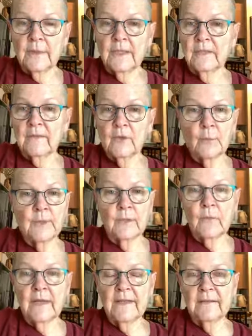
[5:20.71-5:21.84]
and in so many
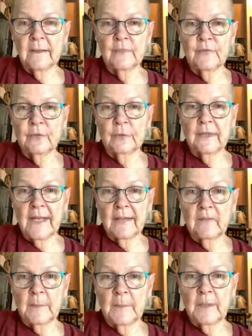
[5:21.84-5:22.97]
ways I'm sure it
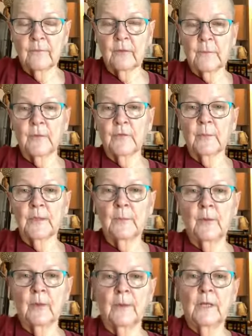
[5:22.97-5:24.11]
has been for most
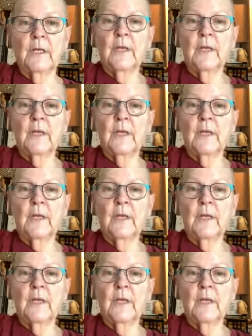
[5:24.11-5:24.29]
people.